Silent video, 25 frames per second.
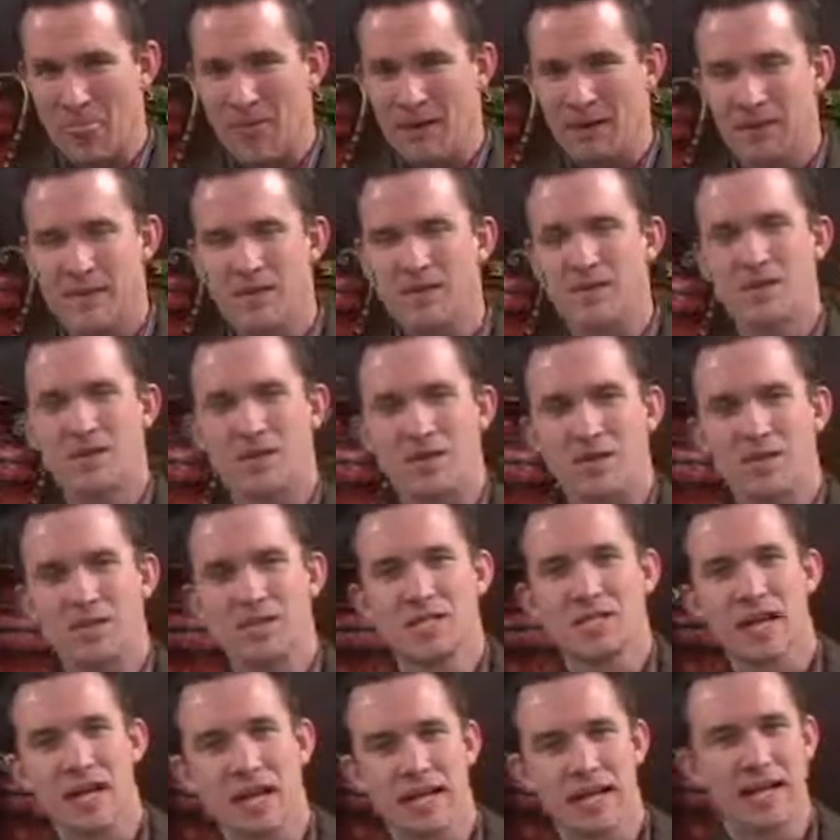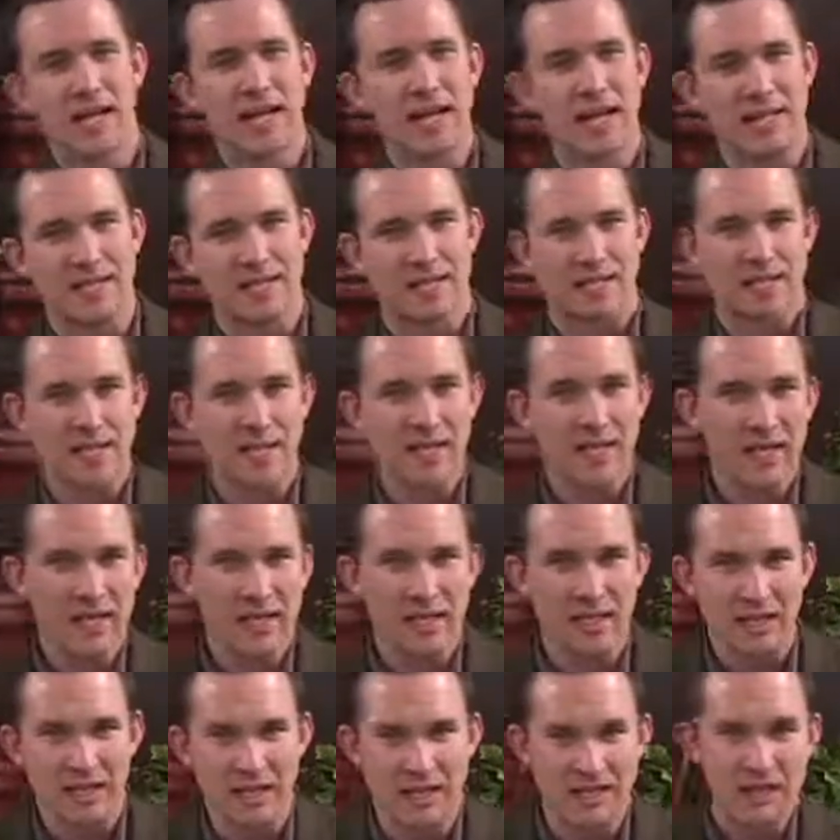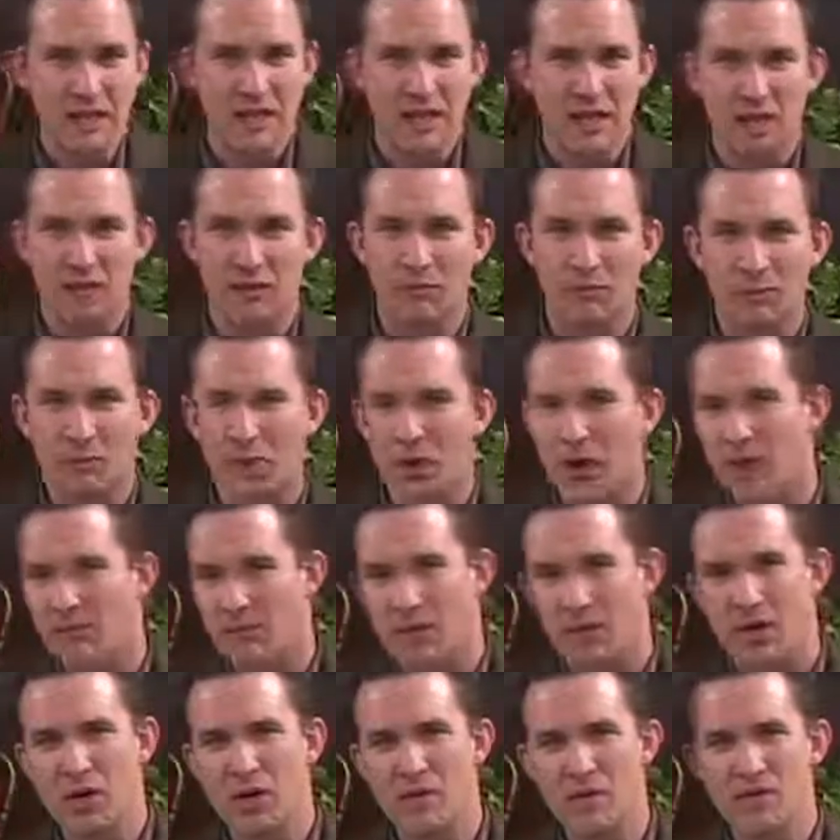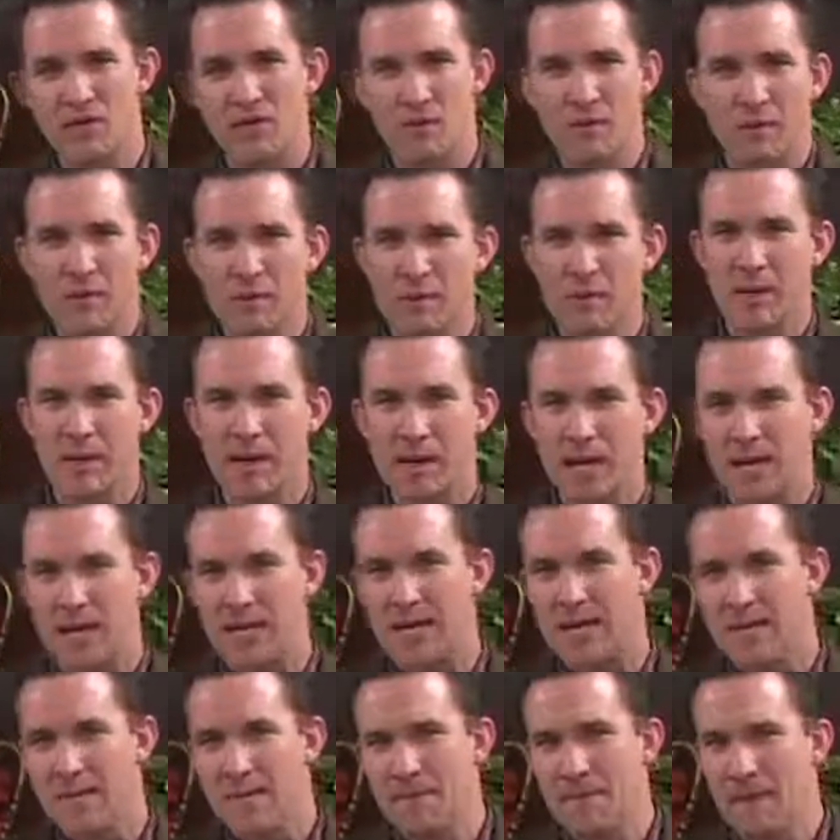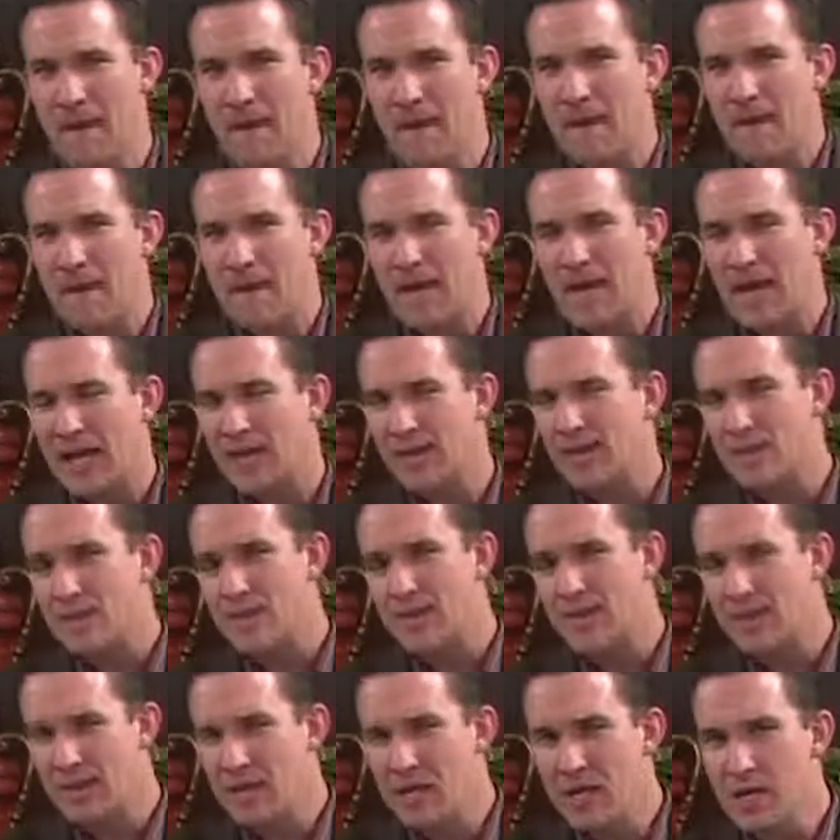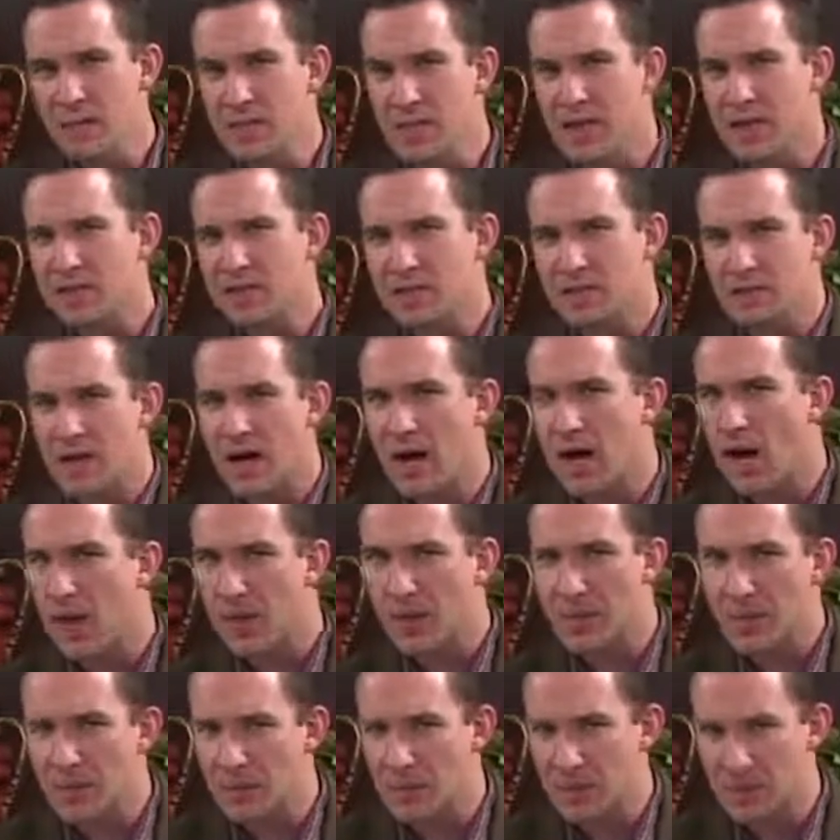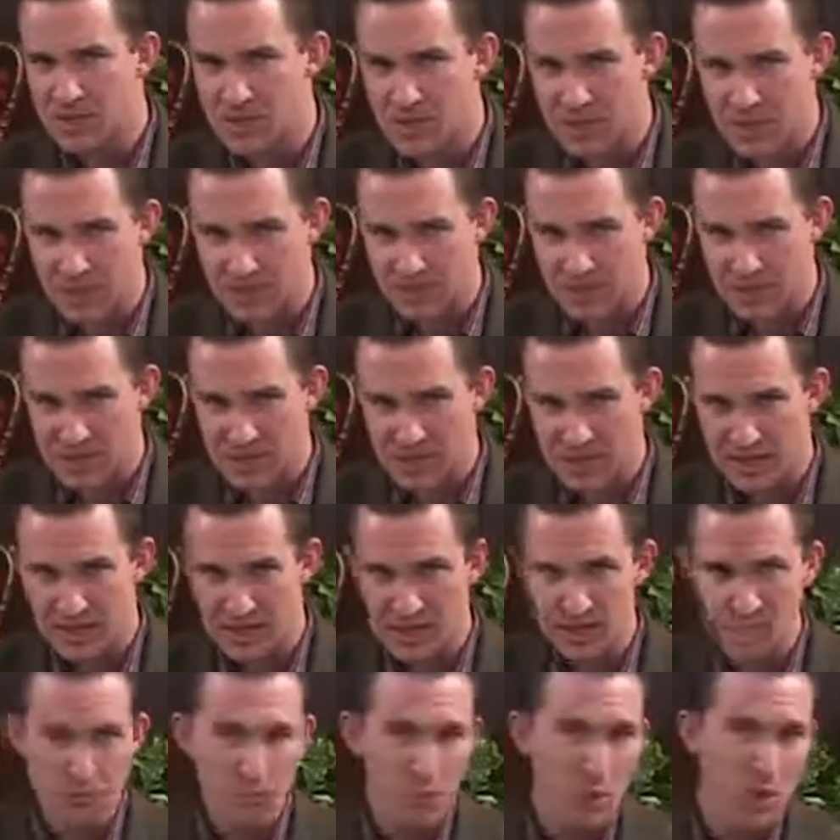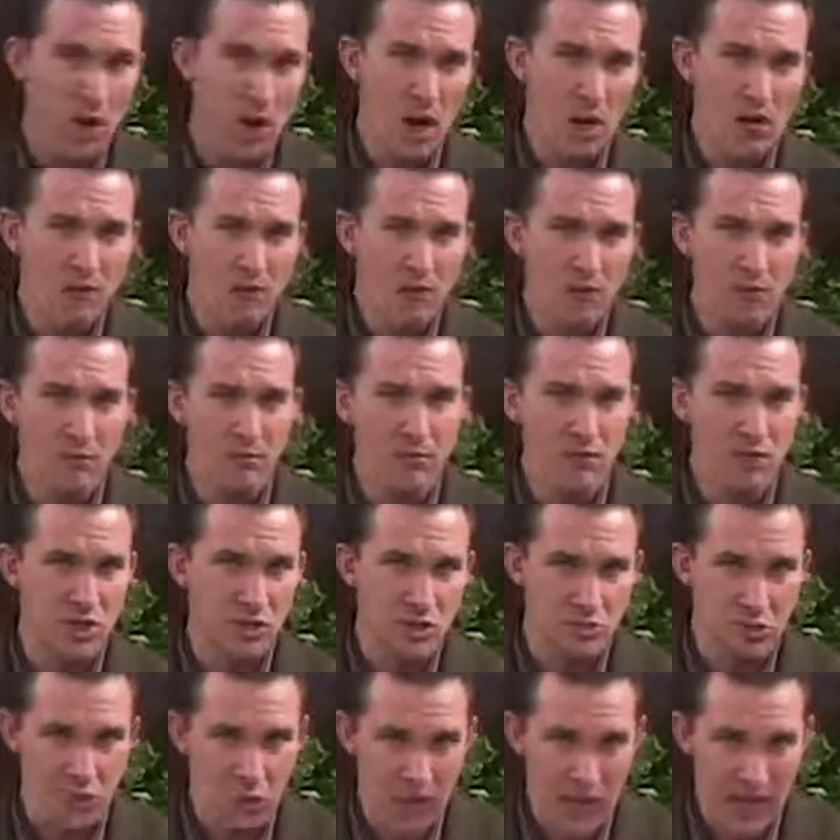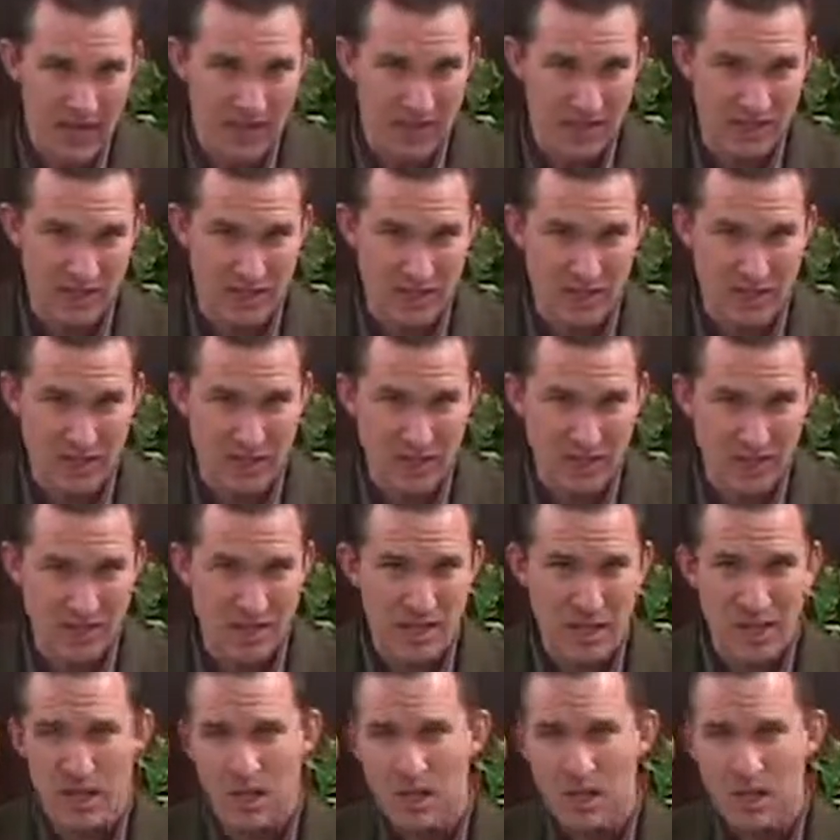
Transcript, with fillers: This is our second lesson in the study of Proverbs, and we begin as we think about topical subjects that Proverbs addresses.